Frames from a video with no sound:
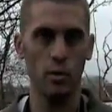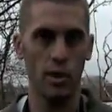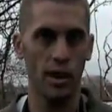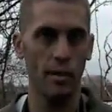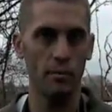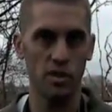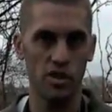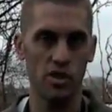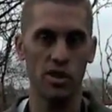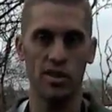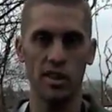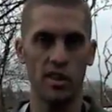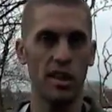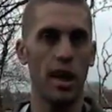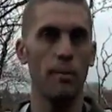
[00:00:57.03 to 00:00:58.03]
where I'm sure
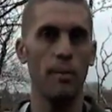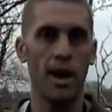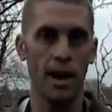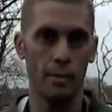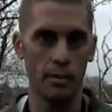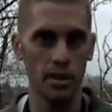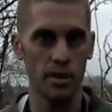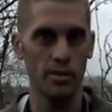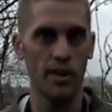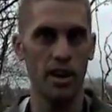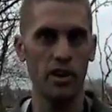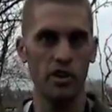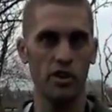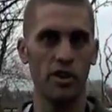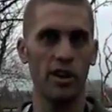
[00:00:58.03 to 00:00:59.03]
the same animals
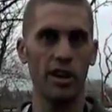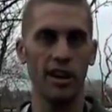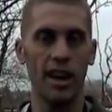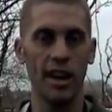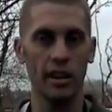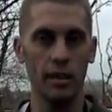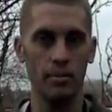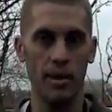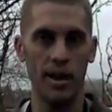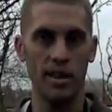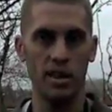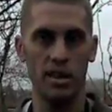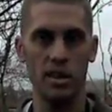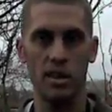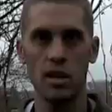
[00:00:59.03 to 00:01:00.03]
venture on a nightly
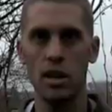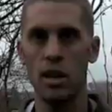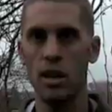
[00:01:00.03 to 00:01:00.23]
basis.